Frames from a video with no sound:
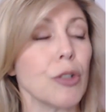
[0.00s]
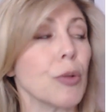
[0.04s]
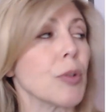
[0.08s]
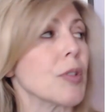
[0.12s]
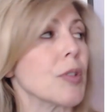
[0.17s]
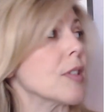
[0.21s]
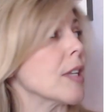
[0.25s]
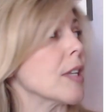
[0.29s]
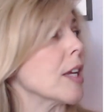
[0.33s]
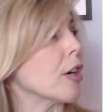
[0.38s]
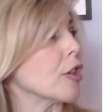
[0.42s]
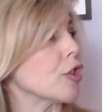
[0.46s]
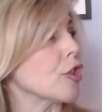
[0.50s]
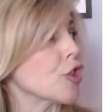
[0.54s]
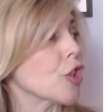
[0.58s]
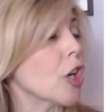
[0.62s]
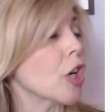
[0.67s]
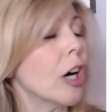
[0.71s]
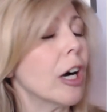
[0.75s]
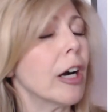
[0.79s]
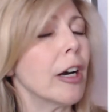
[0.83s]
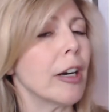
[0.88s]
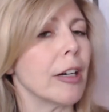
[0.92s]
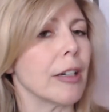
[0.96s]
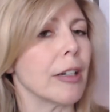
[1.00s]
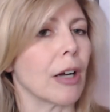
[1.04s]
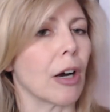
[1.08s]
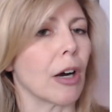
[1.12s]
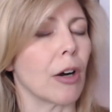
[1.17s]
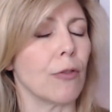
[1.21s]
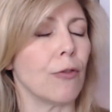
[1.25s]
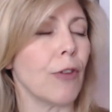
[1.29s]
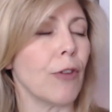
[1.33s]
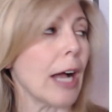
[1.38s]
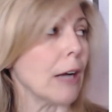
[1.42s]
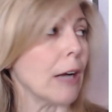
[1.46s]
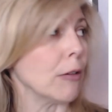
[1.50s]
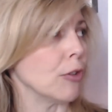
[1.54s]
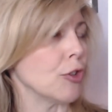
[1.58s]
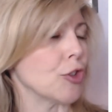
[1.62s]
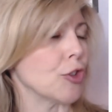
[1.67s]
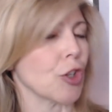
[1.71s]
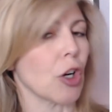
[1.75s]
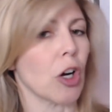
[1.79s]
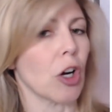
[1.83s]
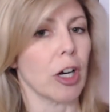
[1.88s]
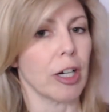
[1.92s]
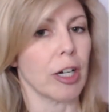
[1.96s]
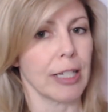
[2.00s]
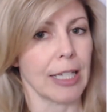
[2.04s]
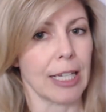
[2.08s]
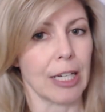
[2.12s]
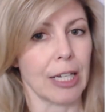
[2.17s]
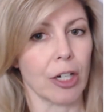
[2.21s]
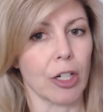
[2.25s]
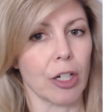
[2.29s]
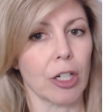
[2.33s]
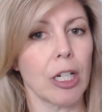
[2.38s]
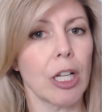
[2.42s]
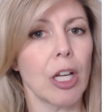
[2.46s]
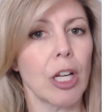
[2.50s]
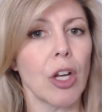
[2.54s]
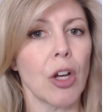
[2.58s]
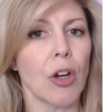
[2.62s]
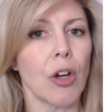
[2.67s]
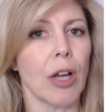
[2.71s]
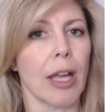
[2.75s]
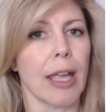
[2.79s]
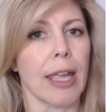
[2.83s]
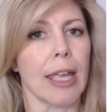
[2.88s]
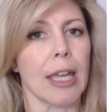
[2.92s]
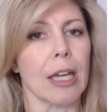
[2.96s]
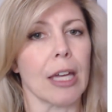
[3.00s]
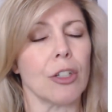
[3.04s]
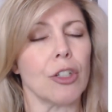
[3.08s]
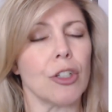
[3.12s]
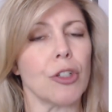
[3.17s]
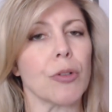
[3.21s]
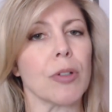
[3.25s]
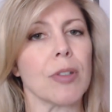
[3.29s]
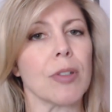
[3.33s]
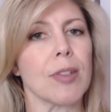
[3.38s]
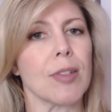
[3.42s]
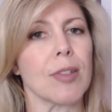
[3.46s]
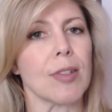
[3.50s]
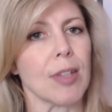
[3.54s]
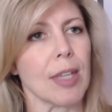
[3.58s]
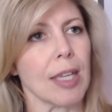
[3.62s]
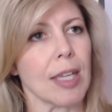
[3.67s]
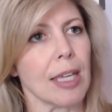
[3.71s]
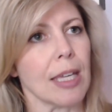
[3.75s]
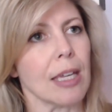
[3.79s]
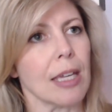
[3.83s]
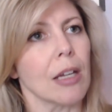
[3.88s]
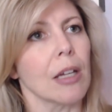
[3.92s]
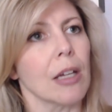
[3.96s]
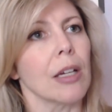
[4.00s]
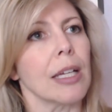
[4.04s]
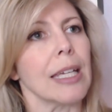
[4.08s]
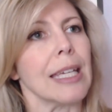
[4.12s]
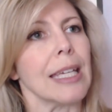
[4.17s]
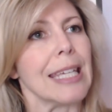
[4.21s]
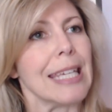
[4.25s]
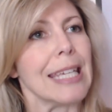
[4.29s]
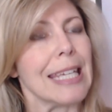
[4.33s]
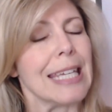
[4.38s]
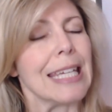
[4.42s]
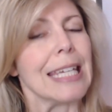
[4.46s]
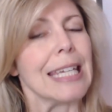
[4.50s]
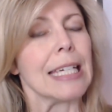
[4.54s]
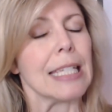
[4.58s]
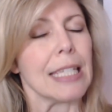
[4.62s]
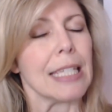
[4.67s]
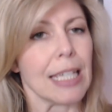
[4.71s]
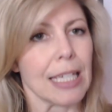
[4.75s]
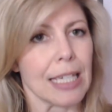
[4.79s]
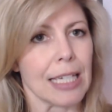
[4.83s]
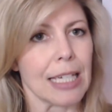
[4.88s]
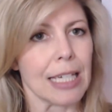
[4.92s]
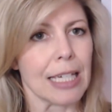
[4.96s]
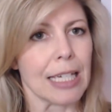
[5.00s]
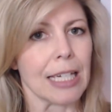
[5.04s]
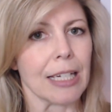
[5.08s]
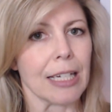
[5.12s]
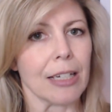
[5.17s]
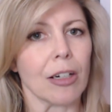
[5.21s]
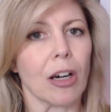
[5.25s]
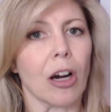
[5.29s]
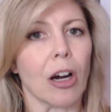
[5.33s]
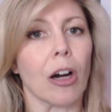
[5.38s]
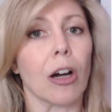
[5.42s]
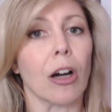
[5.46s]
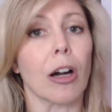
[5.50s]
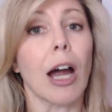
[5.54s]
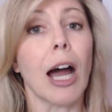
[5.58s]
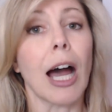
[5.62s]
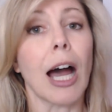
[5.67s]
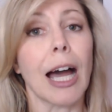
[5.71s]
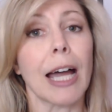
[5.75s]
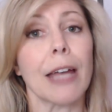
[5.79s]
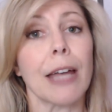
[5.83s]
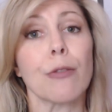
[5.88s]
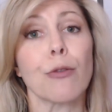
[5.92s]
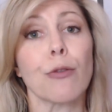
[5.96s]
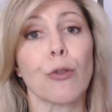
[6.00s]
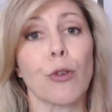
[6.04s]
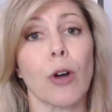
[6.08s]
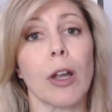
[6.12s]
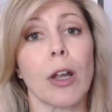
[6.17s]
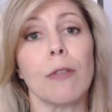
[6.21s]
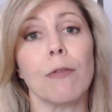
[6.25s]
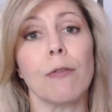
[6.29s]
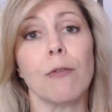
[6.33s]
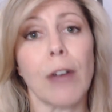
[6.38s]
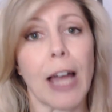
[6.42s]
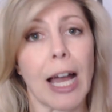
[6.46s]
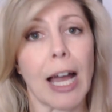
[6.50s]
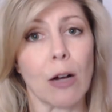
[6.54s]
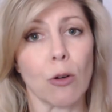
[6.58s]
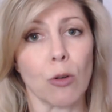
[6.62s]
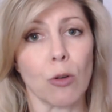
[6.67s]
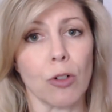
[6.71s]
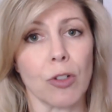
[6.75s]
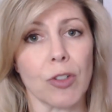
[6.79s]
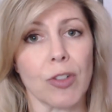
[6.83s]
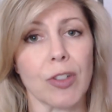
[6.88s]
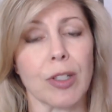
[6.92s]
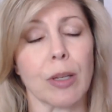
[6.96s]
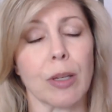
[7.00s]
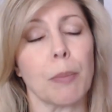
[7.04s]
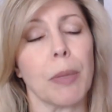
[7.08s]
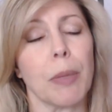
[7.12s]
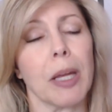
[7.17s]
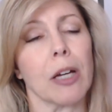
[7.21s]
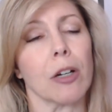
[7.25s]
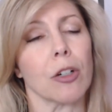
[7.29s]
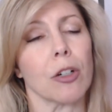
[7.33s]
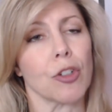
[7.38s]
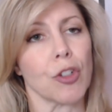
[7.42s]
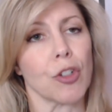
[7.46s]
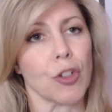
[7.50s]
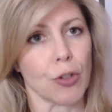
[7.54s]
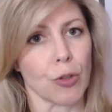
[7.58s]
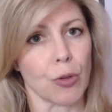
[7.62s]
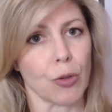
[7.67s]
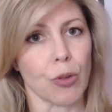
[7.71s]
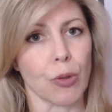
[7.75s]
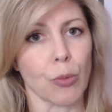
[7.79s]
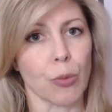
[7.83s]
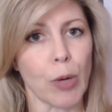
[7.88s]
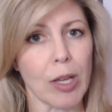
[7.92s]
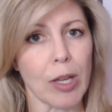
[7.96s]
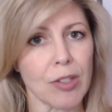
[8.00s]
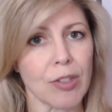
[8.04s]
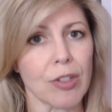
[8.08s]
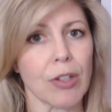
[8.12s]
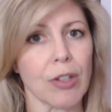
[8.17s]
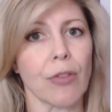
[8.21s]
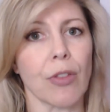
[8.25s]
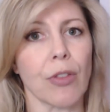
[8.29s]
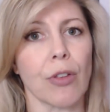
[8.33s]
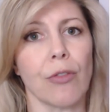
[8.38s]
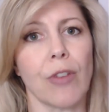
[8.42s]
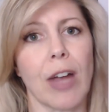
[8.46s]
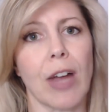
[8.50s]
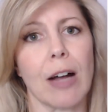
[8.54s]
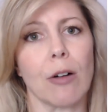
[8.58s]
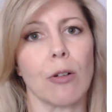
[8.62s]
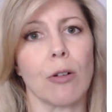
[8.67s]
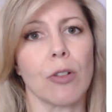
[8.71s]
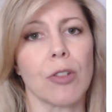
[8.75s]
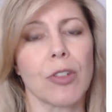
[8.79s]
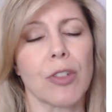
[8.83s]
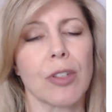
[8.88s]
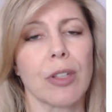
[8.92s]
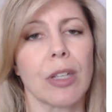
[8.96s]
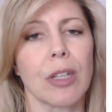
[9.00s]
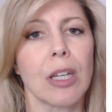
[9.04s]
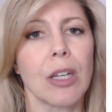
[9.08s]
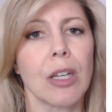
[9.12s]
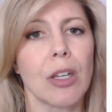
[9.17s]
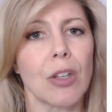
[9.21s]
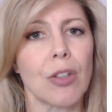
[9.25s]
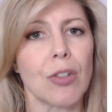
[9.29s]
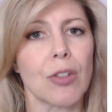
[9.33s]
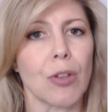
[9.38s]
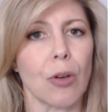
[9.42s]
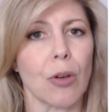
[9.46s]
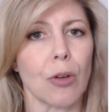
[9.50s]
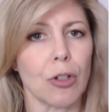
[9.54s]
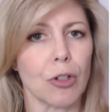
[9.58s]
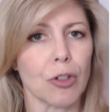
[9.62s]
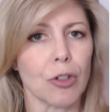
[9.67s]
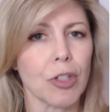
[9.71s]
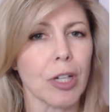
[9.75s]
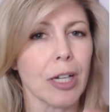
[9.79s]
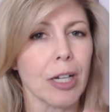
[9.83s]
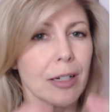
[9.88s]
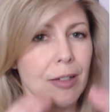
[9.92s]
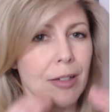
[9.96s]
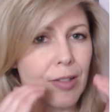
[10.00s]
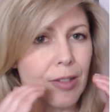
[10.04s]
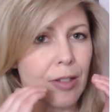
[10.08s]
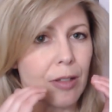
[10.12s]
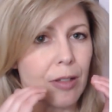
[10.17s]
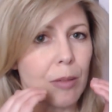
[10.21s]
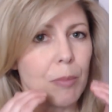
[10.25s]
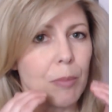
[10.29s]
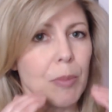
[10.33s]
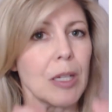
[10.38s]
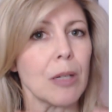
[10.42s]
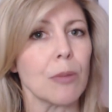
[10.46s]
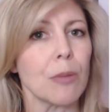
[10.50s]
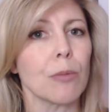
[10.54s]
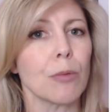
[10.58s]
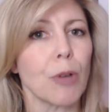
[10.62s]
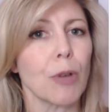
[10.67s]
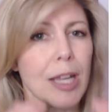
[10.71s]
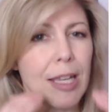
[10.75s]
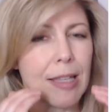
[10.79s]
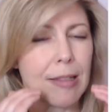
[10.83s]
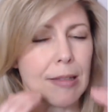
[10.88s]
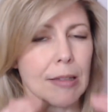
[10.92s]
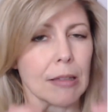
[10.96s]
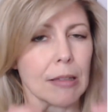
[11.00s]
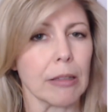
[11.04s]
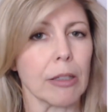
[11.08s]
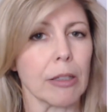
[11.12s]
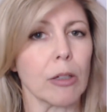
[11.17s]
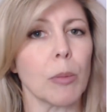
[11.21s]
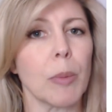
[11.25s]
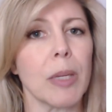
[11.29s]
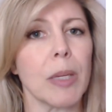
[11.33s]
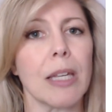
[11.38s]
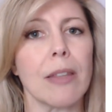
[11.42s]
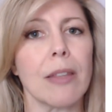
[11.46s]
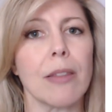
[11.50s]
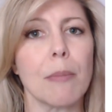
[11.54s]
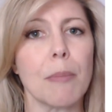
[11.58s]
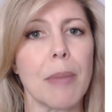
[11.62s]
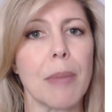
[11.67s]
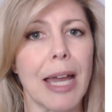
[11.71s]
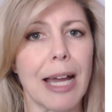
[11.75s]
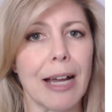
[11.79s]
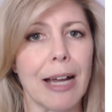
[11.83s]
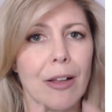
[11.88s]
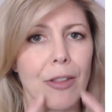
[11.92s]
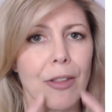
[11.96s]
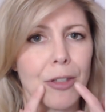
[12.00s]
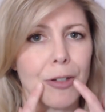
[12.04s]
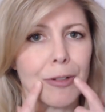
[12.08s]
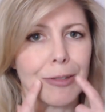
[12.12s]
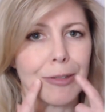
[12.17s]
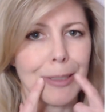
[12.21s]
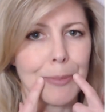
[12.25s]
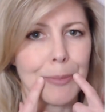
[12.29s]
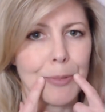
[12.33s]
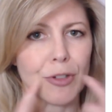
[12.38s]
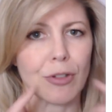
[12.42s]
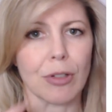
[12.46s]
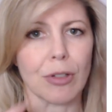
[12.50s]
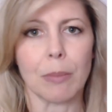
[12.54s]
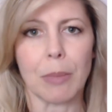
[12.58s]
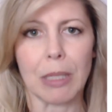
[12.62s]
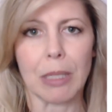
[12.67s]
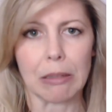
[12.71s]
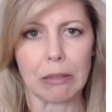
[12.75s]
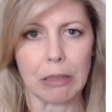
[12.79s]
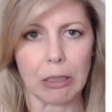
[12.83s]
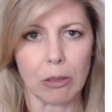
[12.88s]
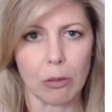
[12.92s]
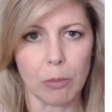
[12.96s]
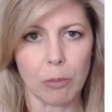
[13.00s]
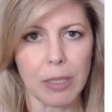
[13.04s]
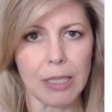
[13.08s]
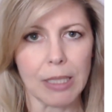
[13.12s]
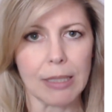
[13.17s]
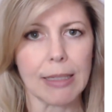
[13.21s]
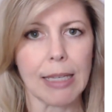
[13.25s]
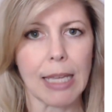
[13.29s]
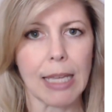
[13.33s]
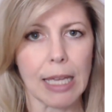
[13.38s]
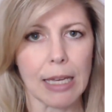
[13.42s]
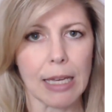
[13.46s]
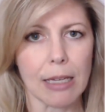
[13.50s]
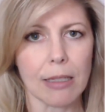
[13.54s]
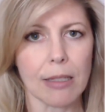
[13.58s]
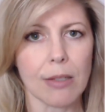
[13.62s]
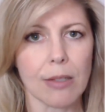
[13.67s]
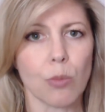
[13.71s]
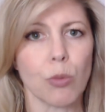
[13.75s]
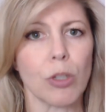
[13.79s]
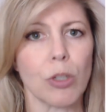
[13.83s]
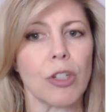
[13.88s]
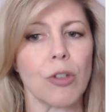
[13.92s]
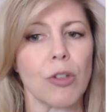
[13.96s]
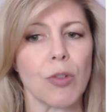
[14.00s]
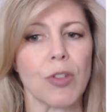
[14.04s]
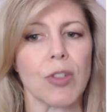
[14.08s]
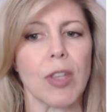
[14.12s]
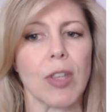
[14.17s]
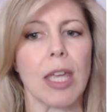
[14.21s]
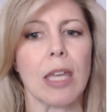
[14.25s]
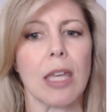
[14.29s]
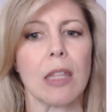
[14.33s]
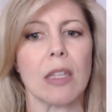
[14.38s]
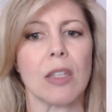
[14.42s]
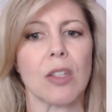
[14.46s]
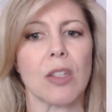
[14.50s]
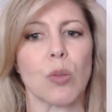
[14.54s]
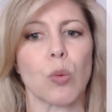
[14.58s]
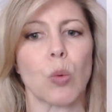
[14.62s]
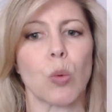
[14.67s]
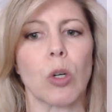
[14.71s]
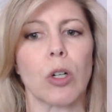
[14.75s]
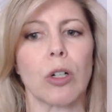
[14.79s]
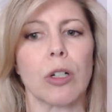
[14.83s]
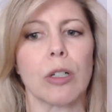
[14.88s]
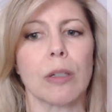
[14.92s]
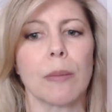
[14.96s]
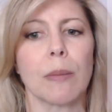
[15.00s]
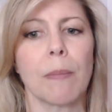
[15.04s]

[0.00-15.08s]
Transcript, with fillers: see our chart, our vowel chart here, and you can see E and I are high front vowels compared to the rest of the vowels. So your tongue's going to be raised a little bit in the mouth. Your lips are going to be a little bit tense when you say this word.